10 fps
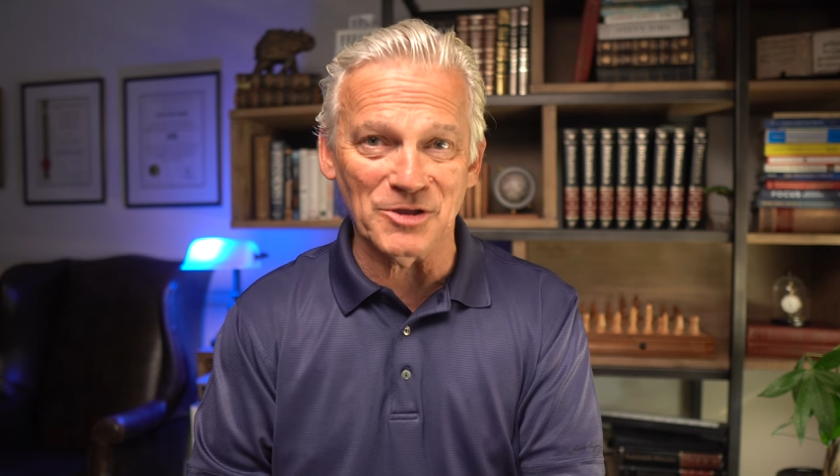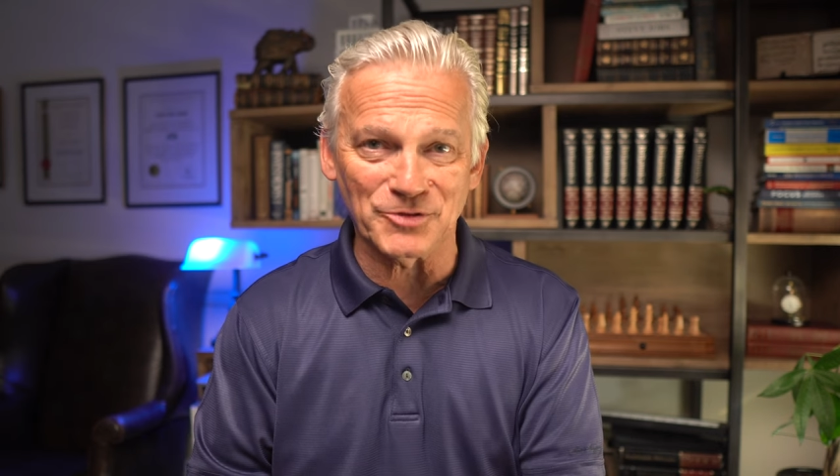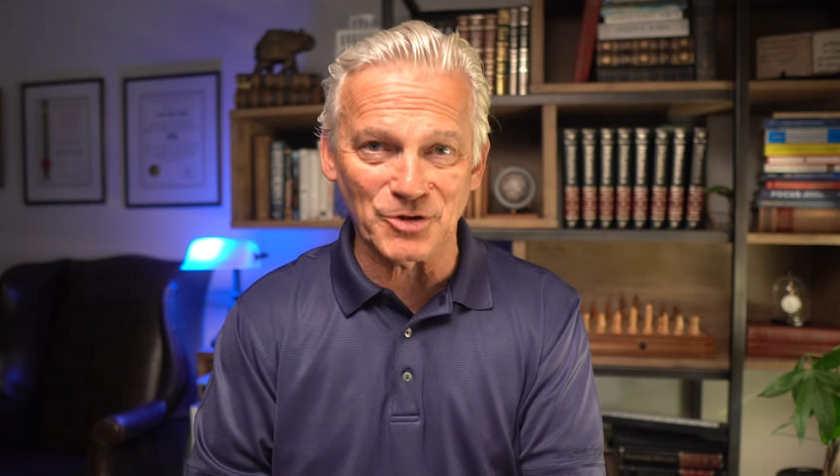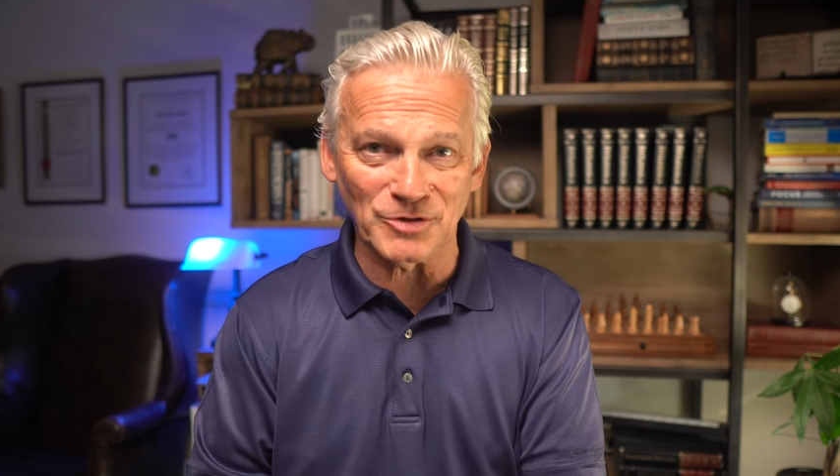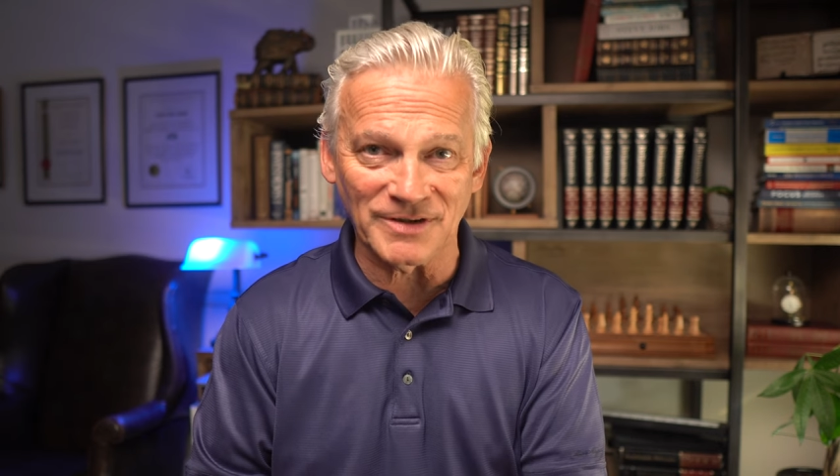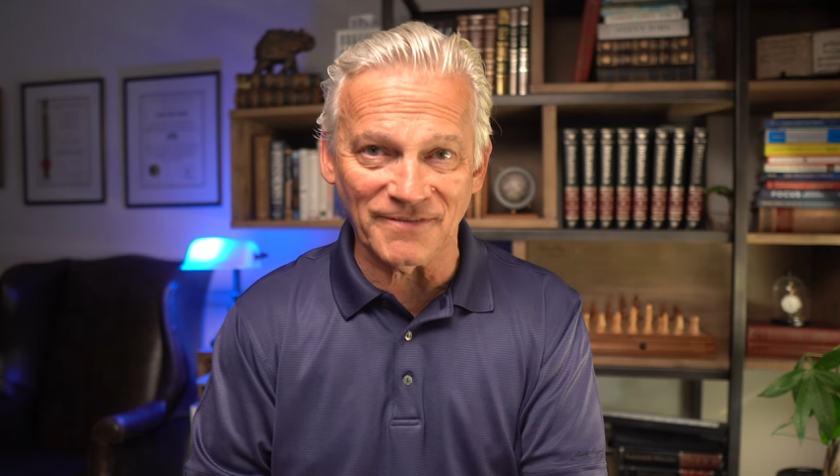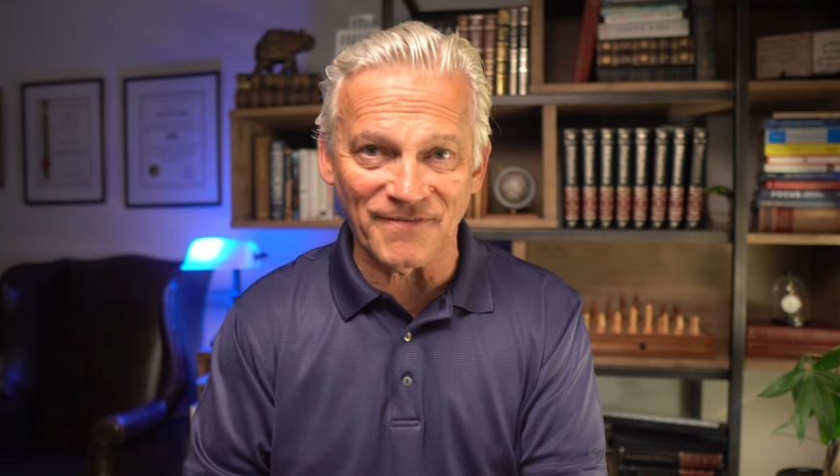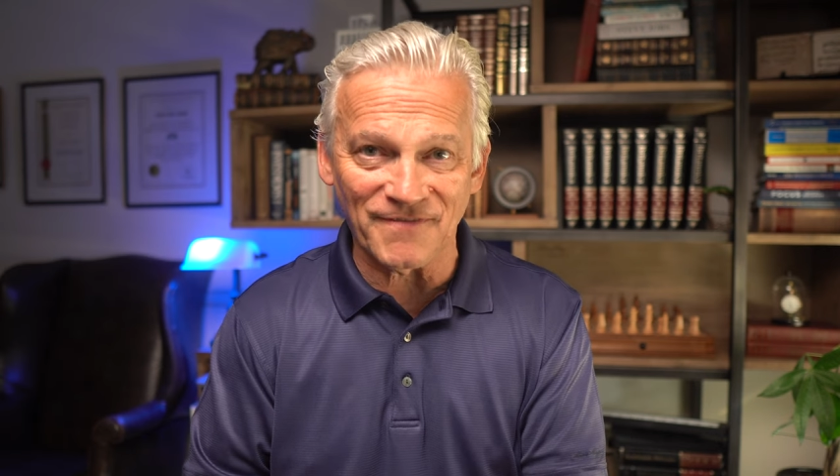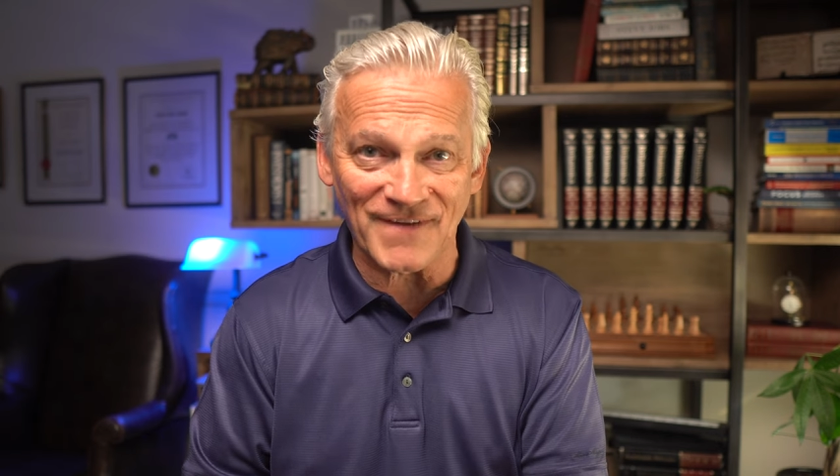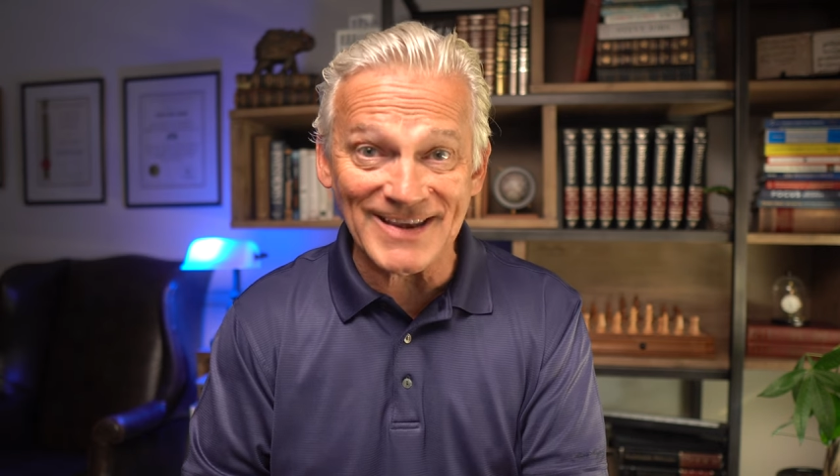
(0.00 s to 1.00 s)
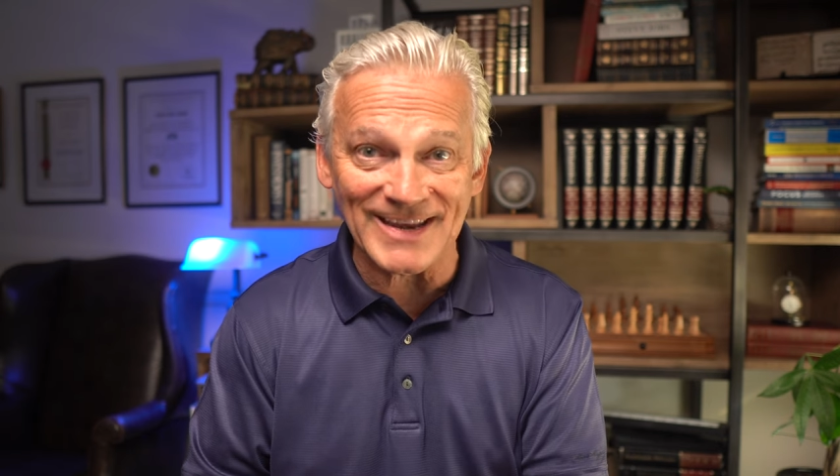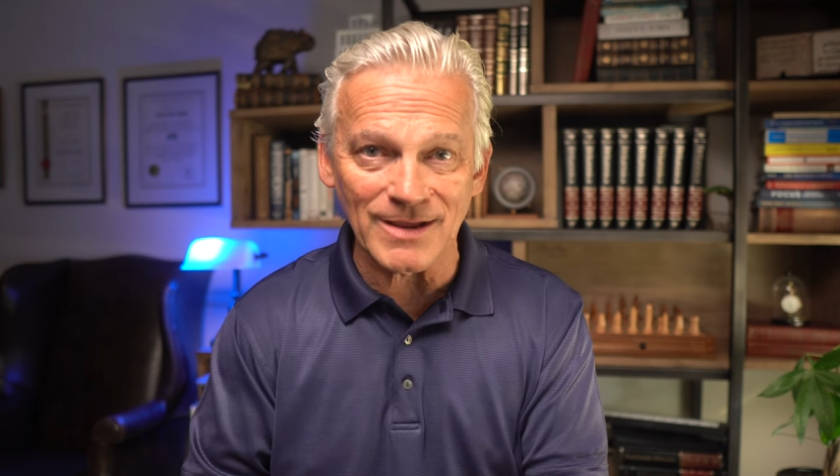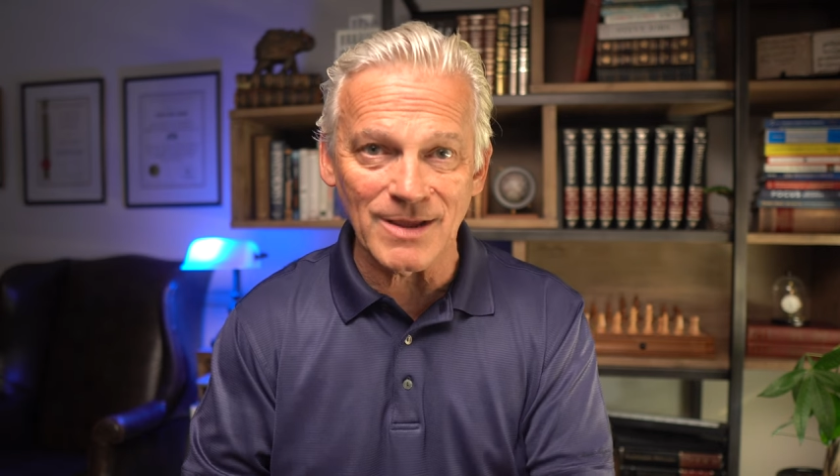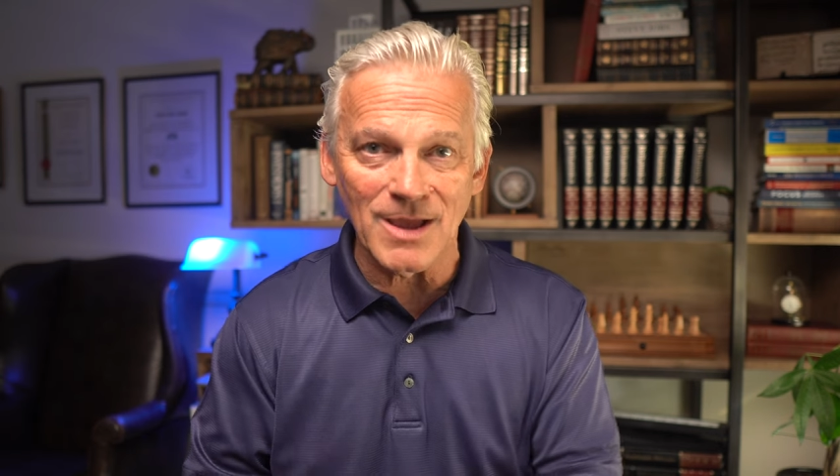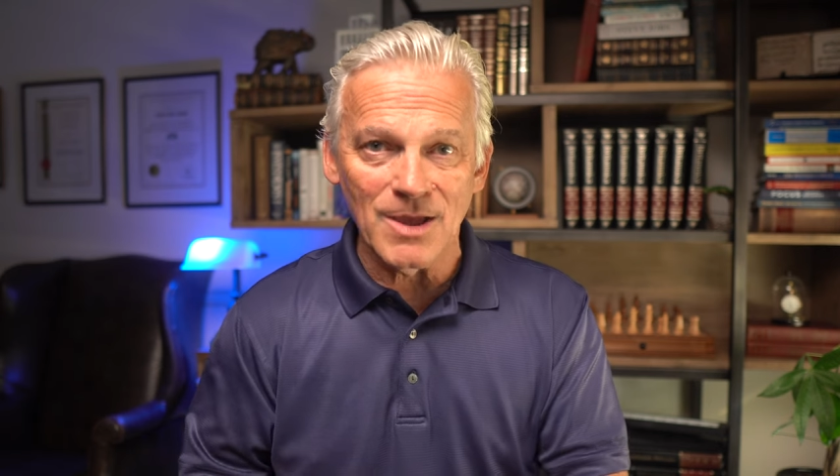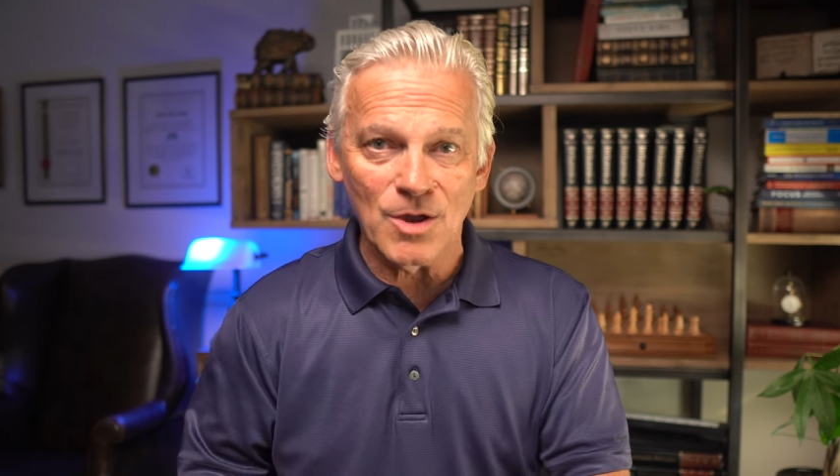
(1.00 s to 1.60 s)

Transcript: alternative funding,